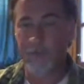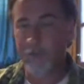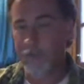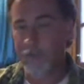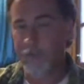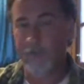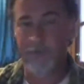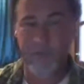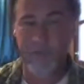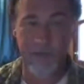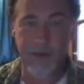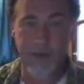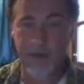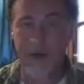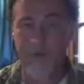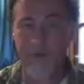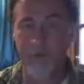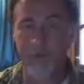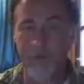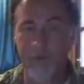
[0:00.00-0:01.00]
dig out
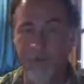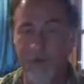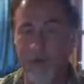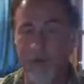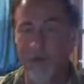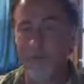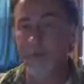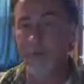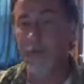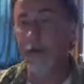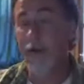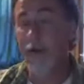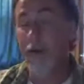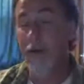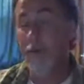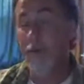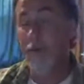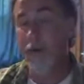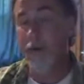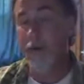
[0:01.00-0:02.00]
your sand.
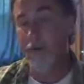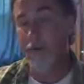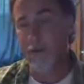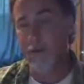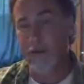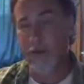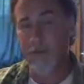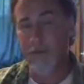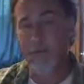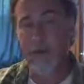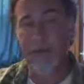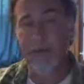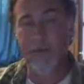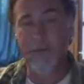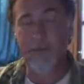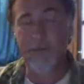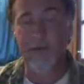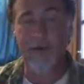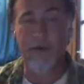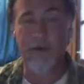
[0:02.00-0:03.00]
But you got to make it
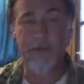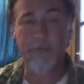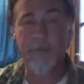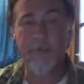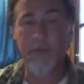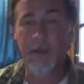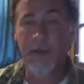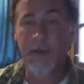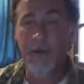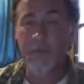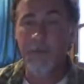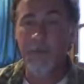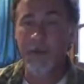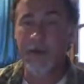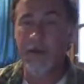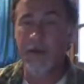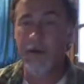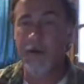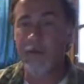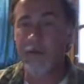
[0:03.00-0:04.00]
thick,
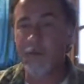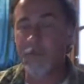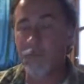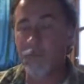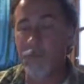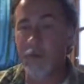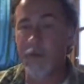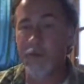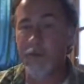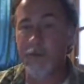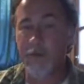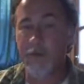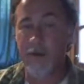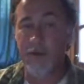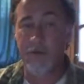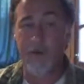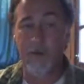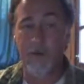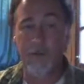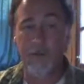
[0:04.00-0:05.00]
because with
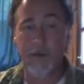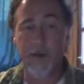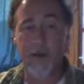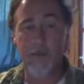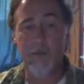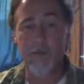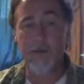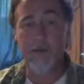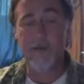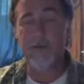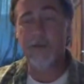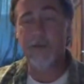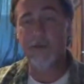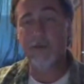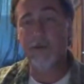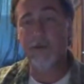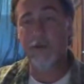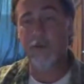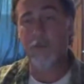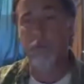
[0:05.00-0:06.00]
adobe ovens,
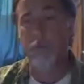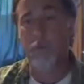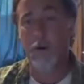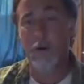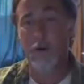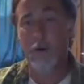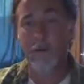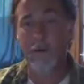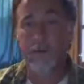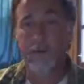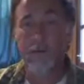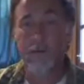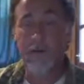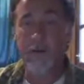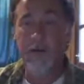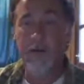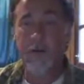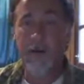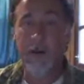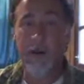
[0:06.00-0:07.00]
you want
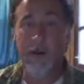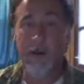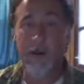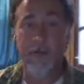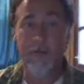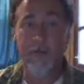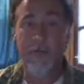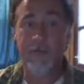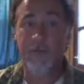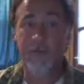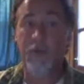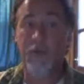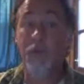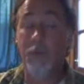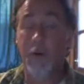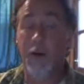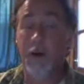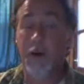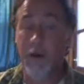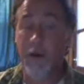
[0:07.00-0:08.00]
a super
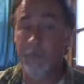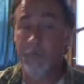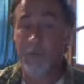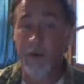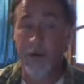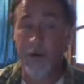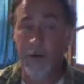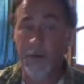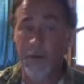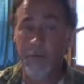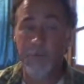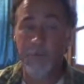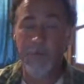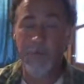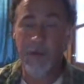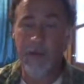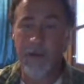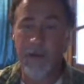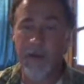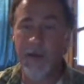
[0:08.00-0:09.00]
hot fire.
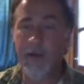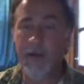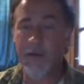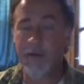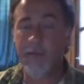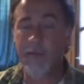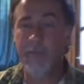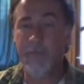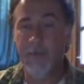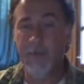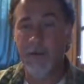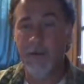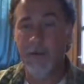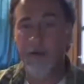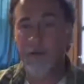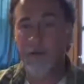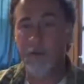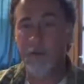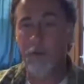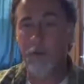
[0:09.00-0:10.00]
Okay. And
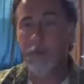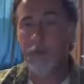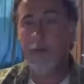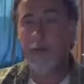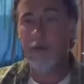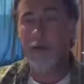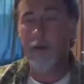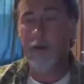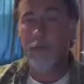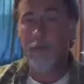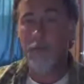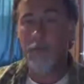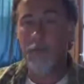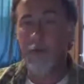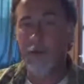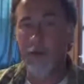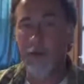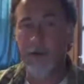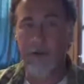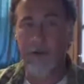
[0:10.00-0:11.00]
so,
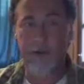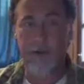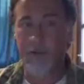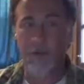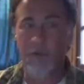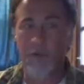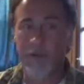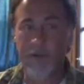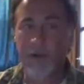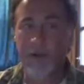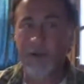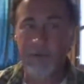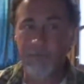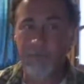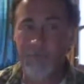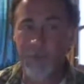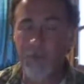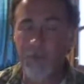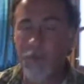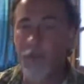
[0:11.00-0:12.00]
and it only takes a
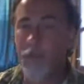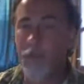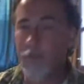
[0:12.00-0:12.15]
few